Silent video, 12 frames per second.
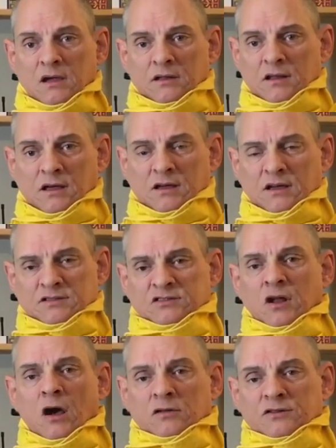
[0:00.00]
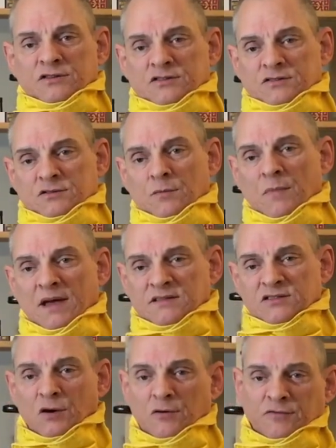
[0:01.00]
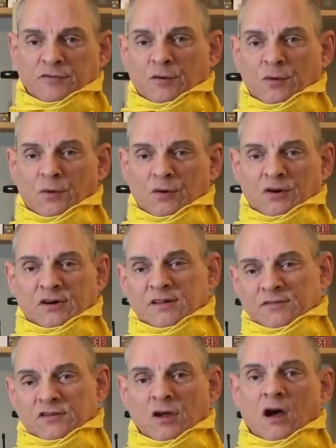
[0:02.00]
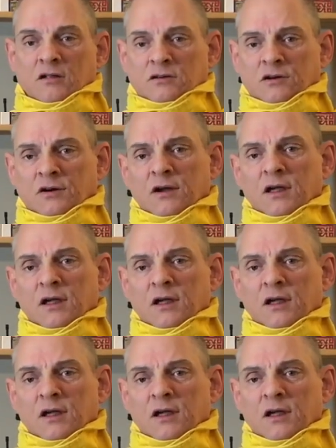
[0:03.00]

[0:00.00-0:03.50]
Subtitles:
as tall as myself or even taller,